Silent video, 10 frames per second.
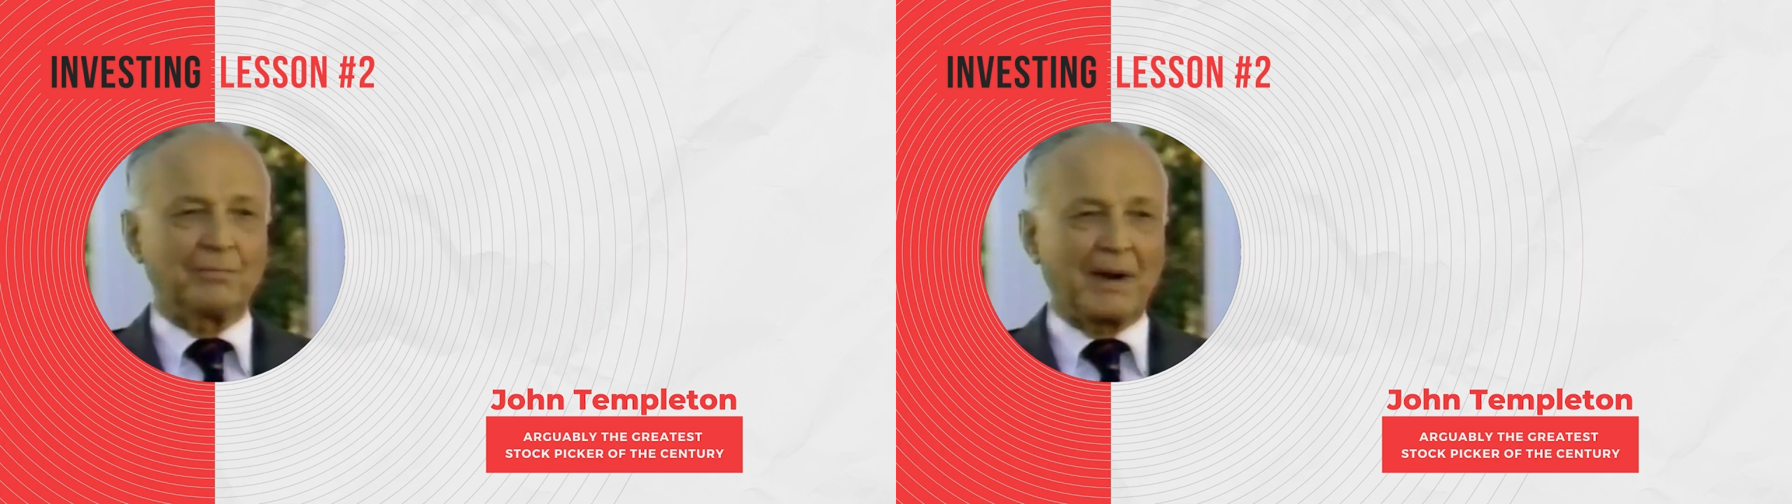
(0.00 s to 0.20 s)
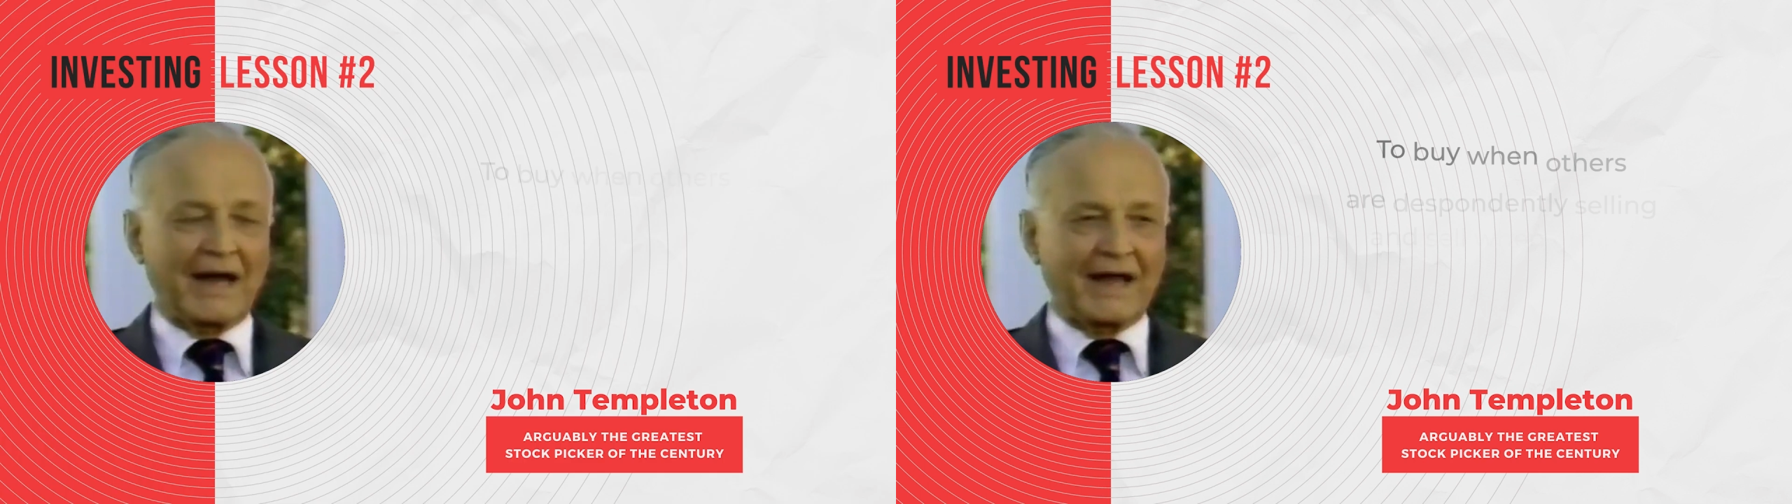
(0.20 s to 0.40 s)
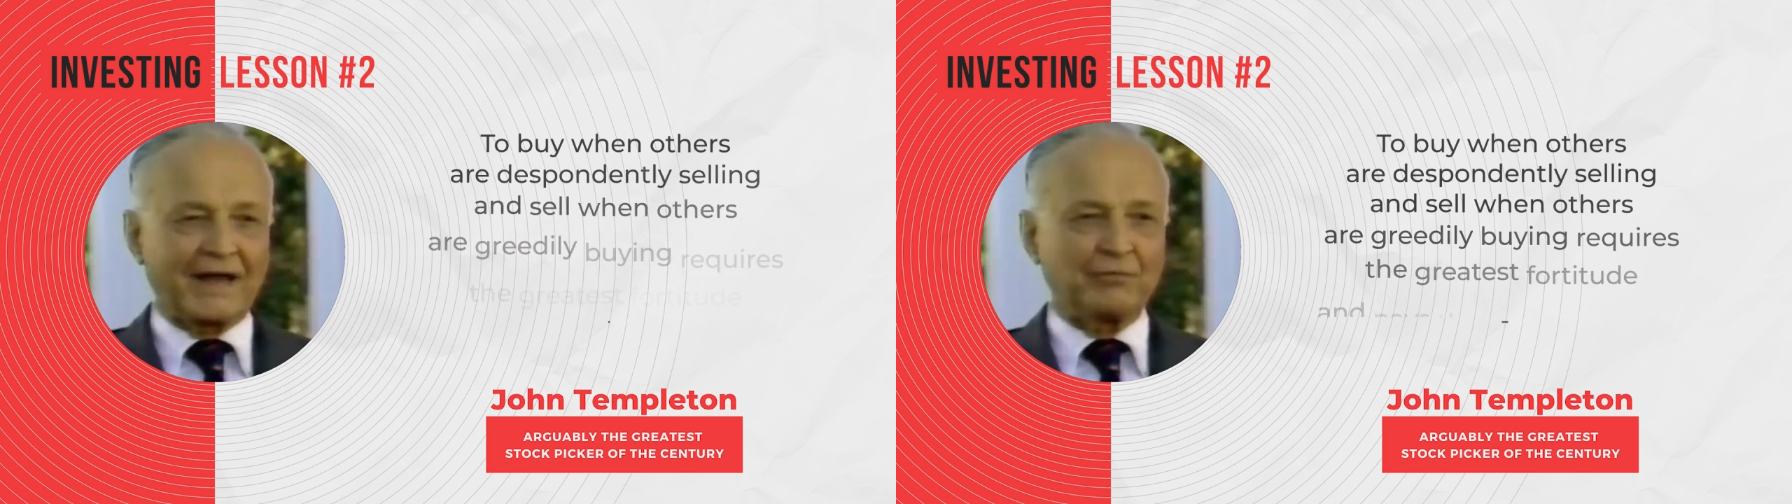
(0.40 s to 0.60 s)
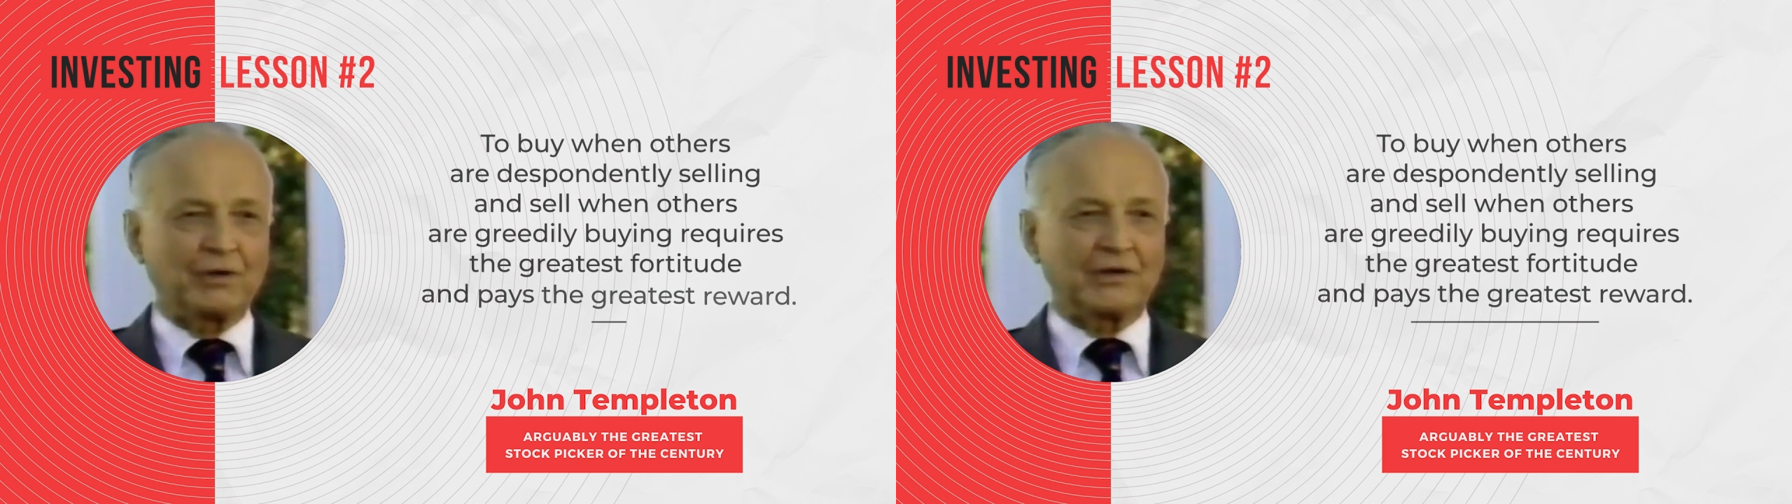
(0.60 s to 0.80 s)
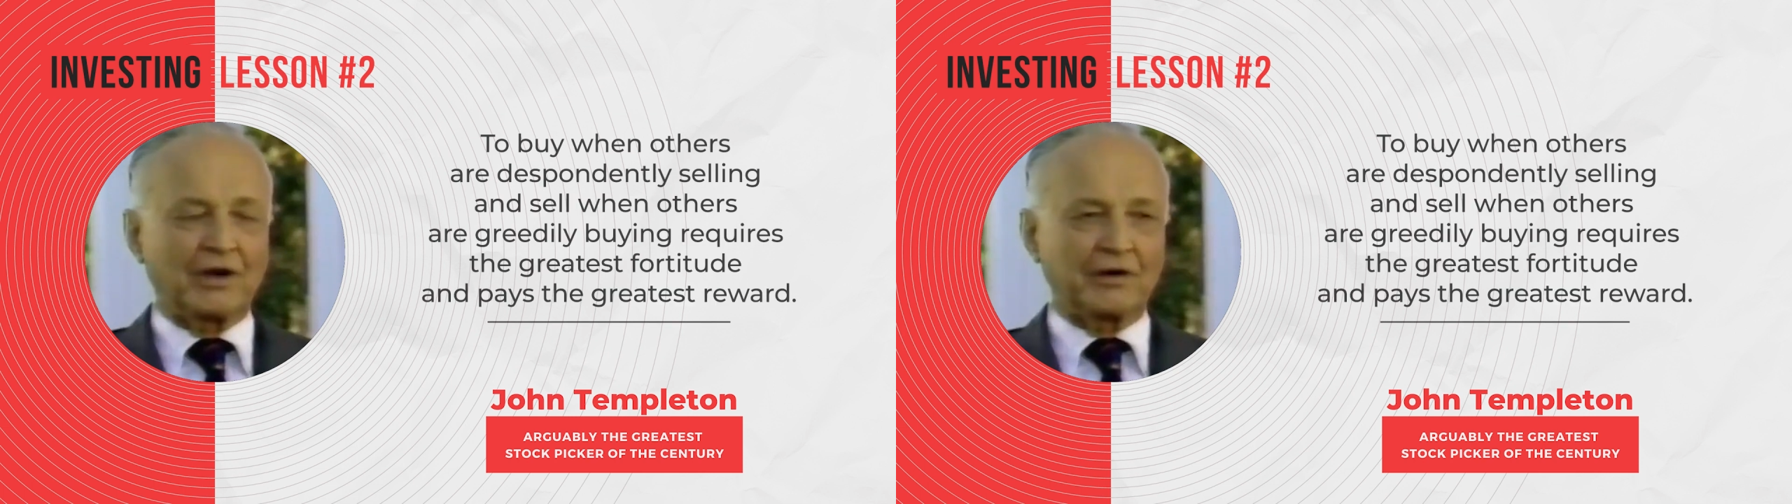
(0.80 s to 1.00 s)
To buy
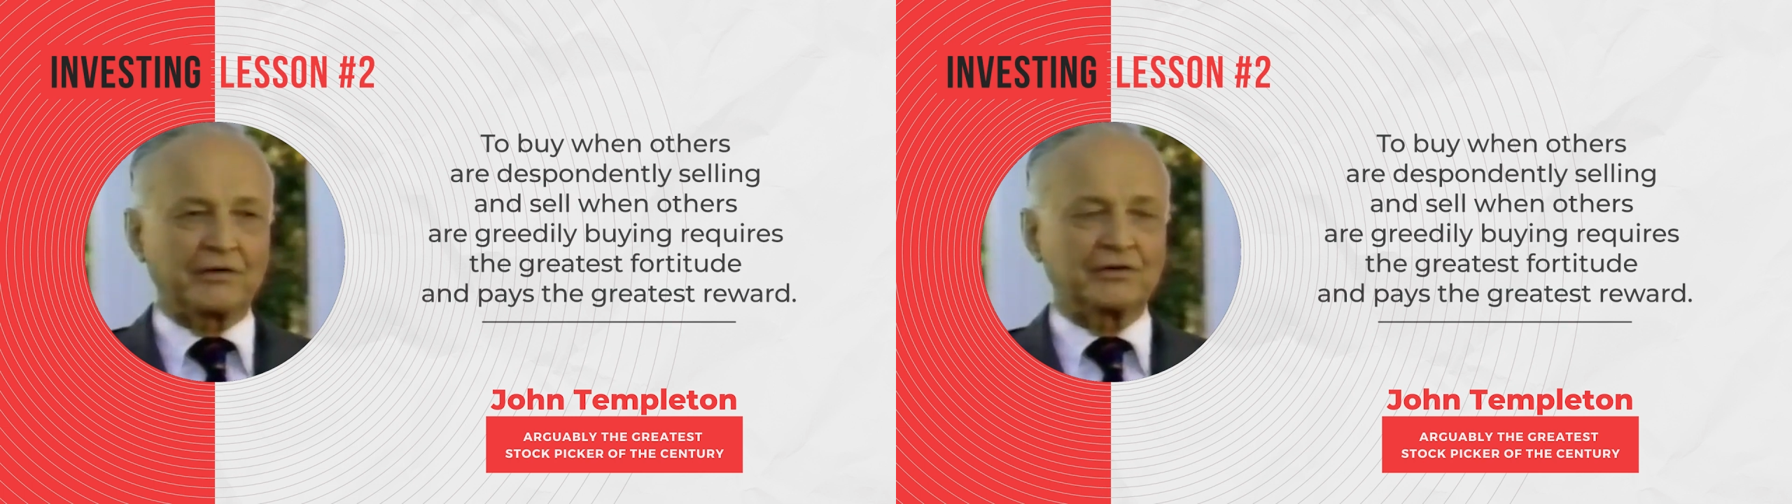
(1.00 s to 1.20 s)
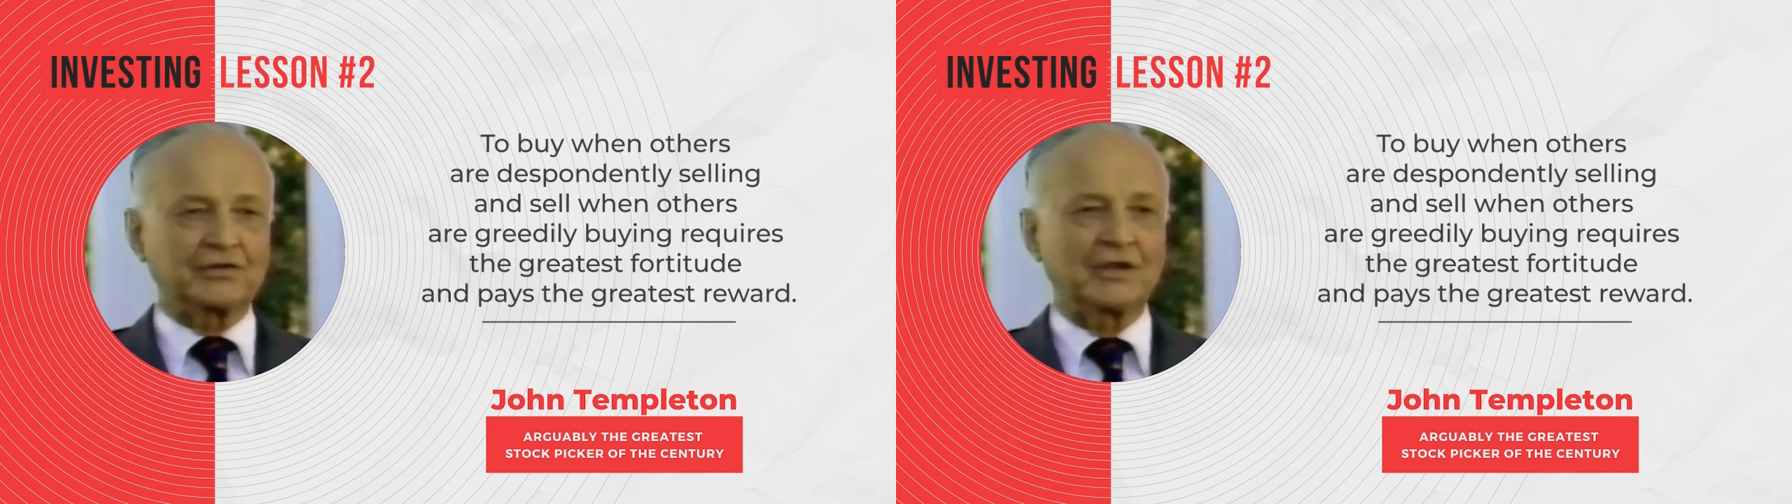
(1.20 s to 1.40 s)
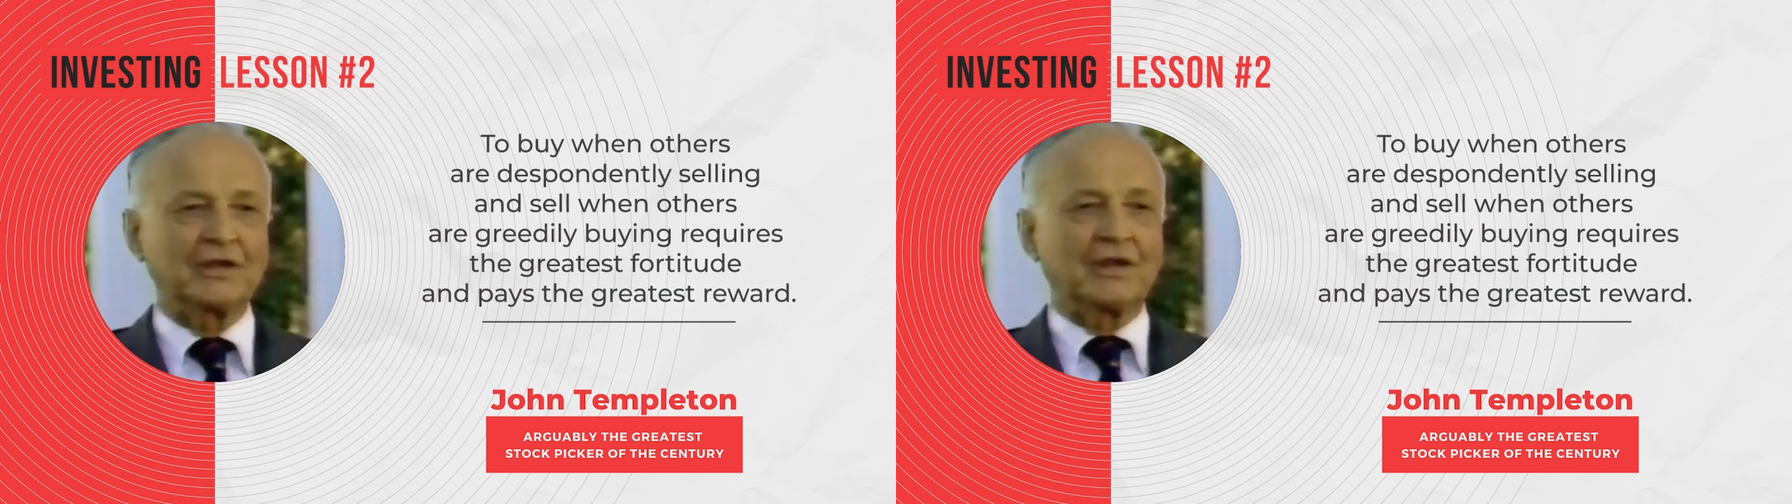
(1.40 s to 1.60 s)
when others